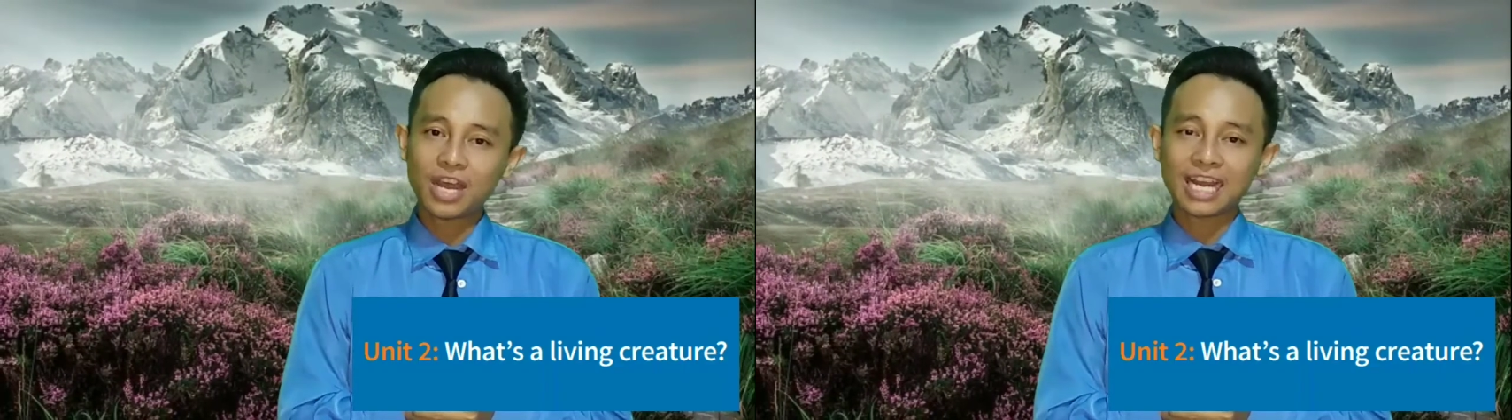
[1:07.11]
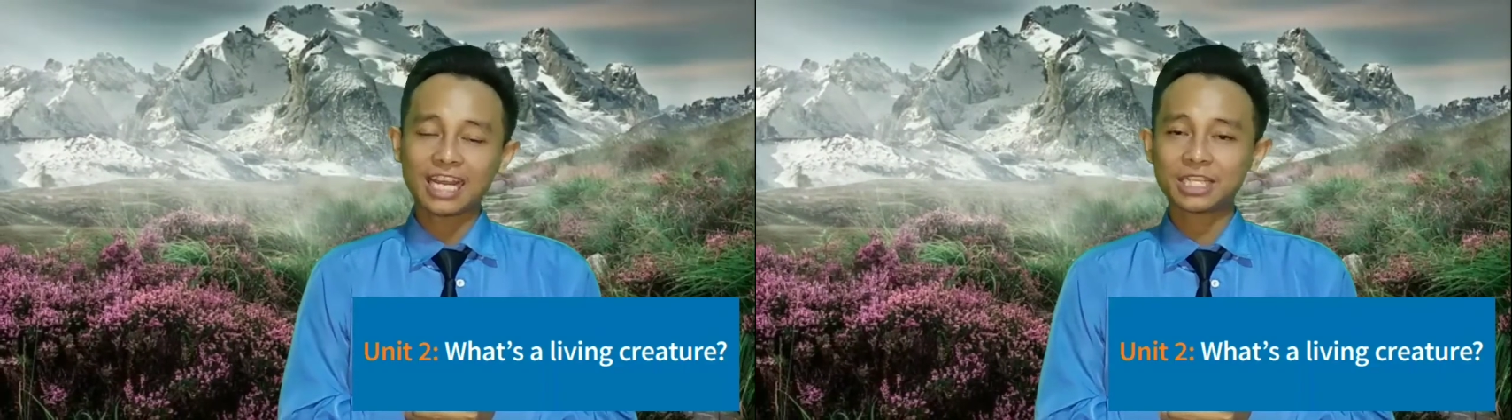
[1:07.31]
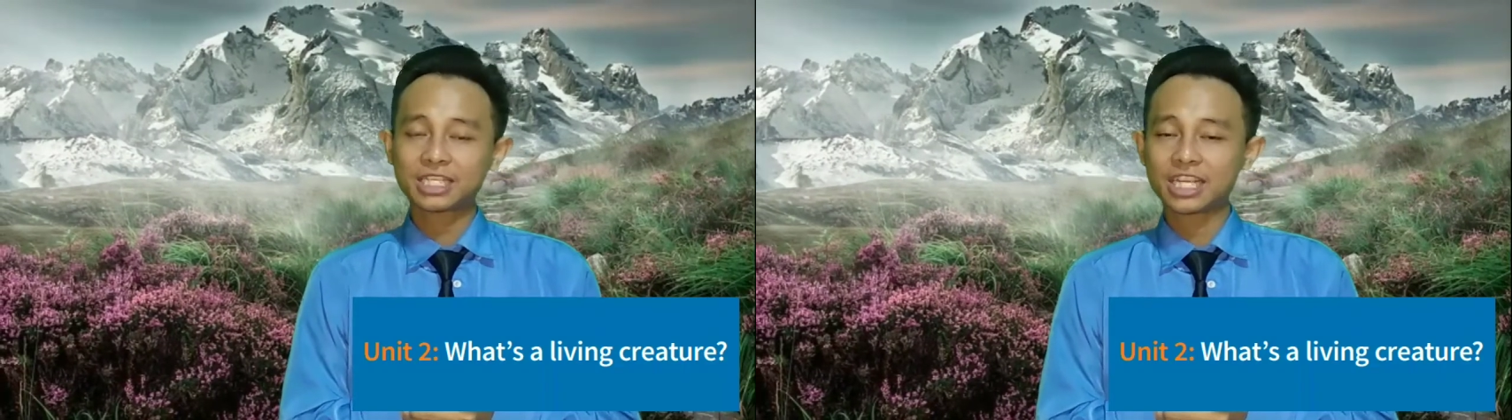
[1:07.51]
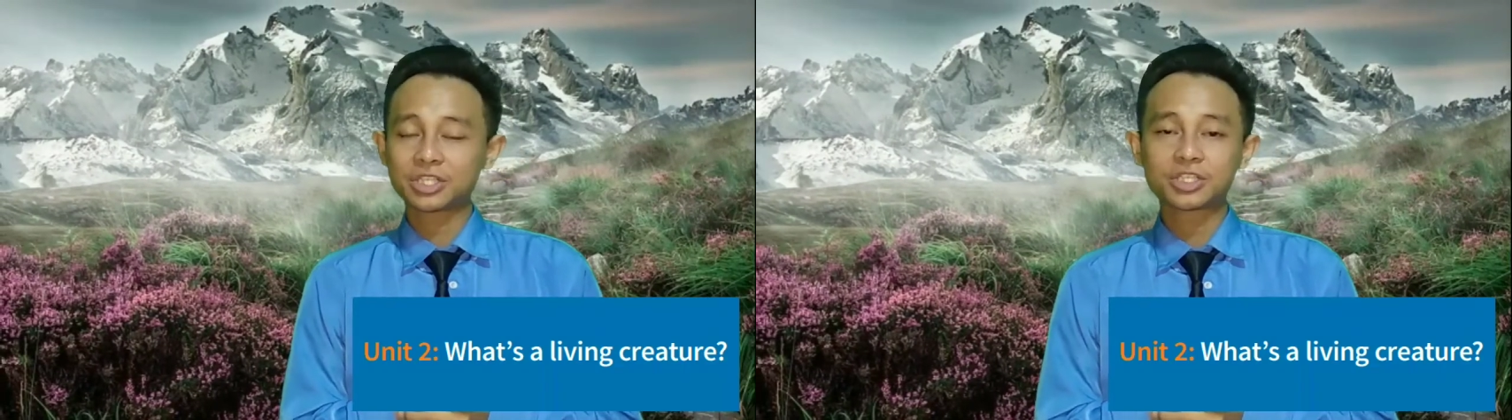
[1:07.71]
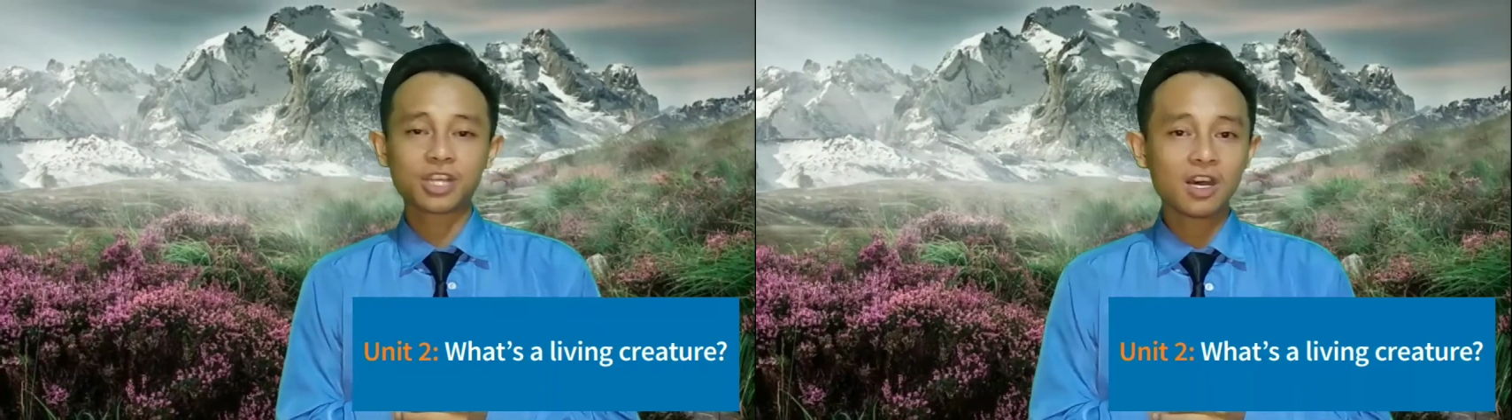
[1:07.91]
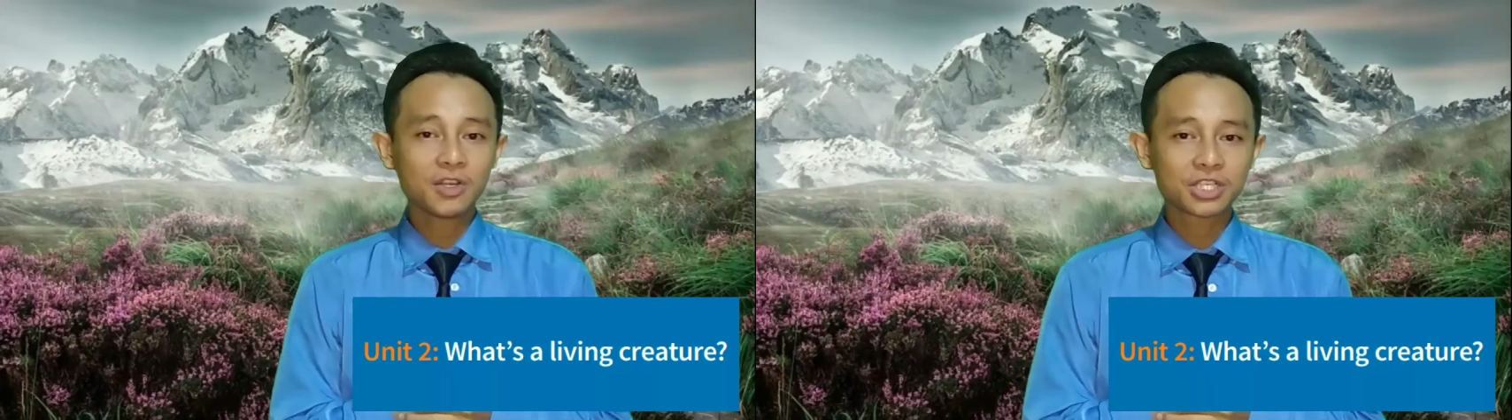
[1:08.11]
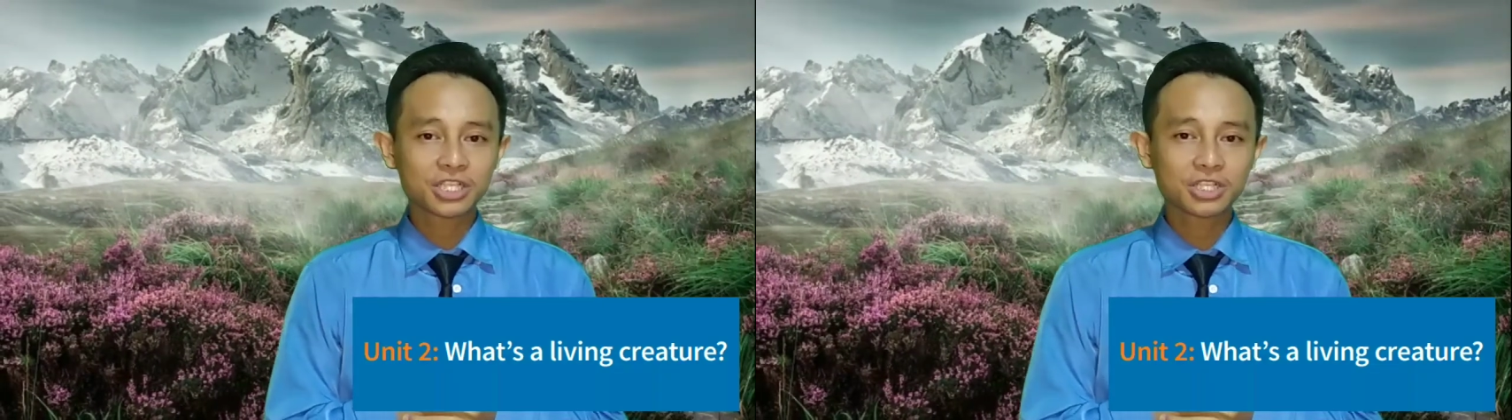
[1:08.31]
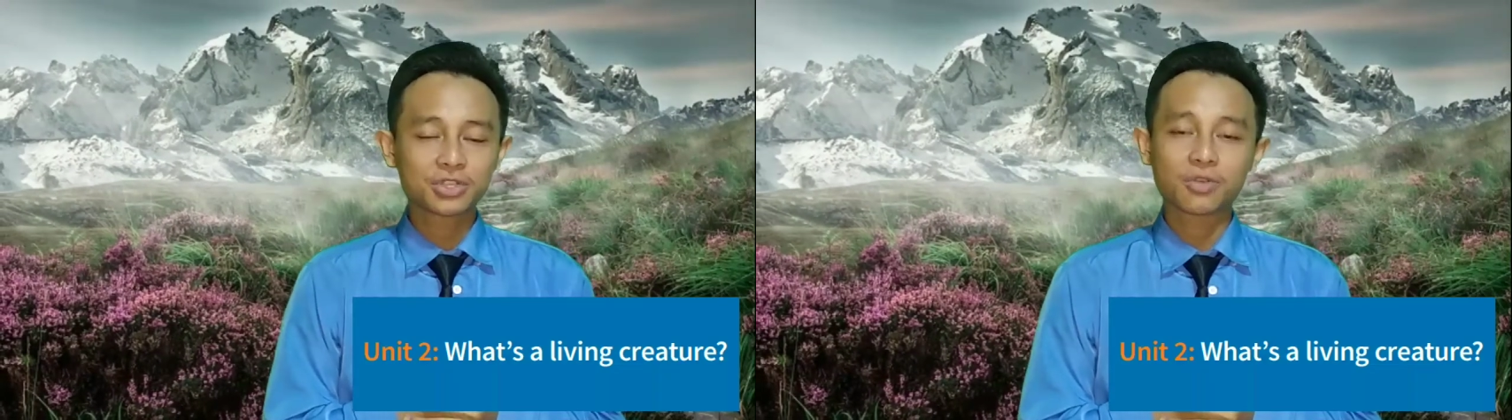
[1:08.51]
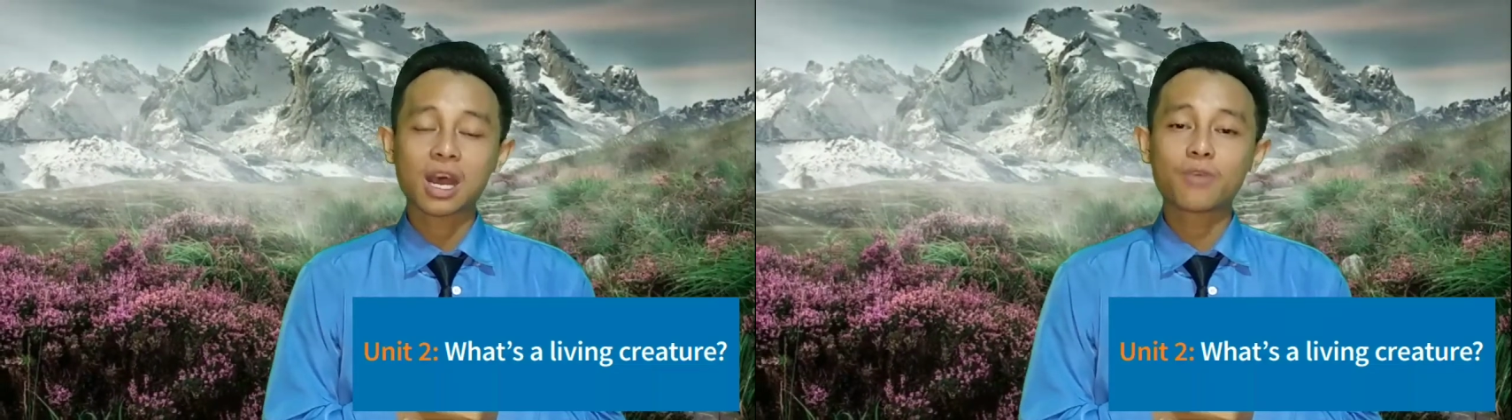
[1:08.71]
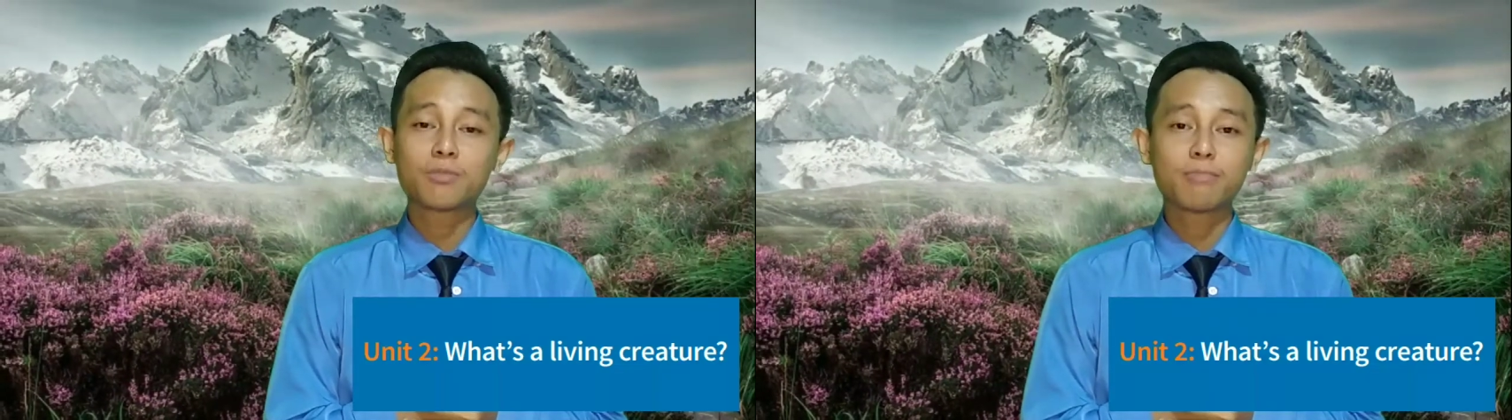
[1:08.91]
let's get started to
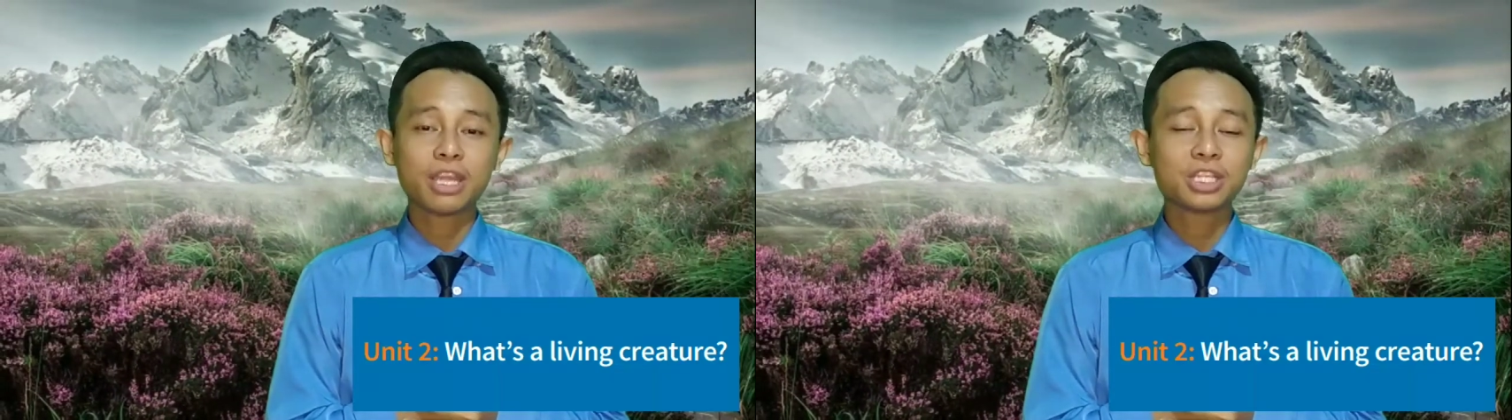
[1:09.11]
our main